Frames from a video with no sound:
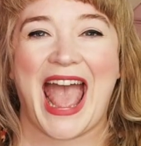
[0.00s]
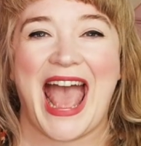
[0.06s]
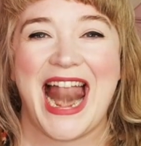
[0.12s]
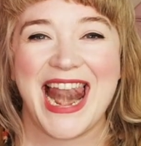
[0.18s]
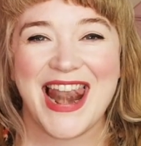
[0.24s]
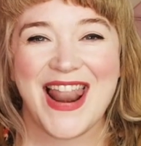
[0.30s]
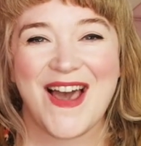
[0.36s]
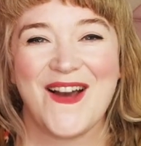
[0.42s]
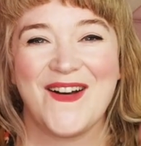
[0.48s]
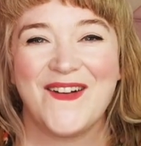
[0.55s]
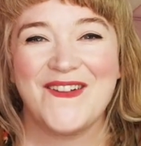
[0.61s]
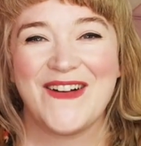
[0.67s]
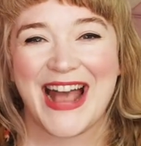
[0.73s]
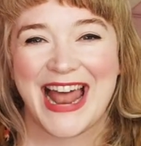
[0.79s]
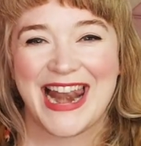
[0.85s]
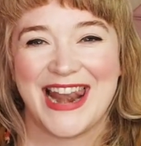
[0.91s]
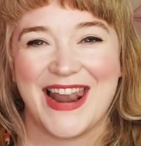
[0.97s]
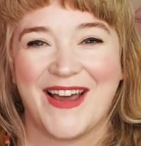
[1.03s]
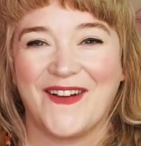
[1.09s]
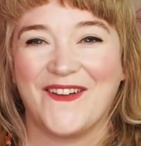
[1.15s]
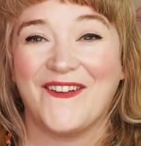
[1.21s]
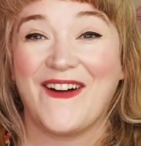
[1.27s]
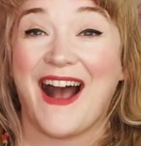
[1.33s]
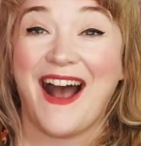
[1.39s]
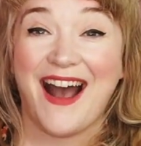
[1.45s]

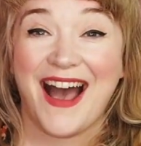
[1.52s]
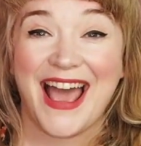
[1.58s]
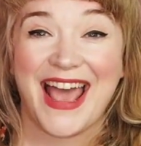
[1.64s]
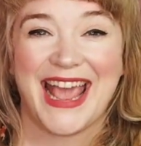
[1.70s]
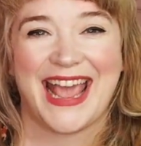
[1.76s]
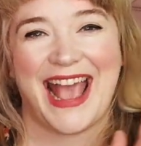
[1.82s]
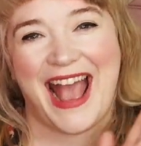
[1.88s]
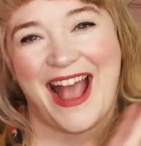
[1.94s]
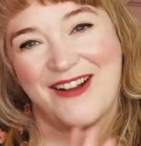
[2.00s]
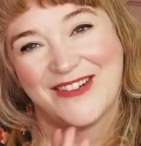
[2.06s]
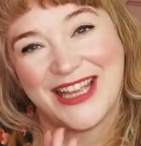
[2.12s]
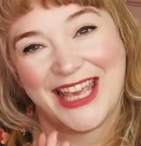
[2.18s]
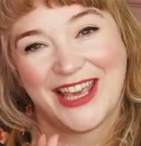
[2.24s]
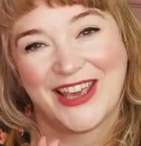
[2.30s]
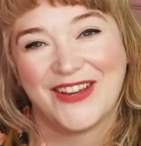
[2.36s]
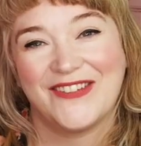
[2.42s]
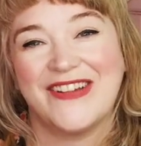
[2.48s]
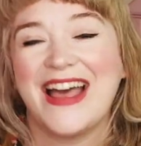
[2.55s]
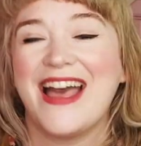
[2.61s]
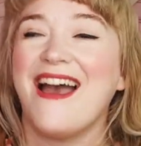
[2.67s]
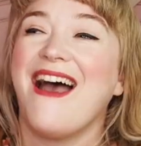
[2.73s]
Hello, hi, how are you?